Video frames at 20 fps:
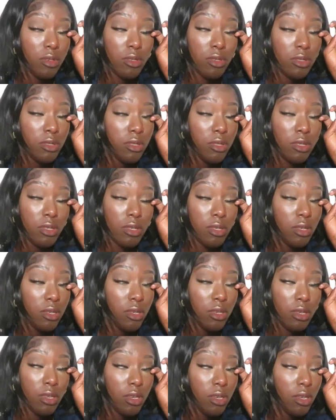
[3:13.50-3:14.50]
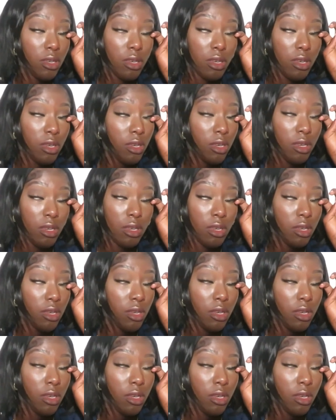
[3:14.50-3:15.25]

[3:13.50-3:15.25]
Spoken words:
Nobody speaks.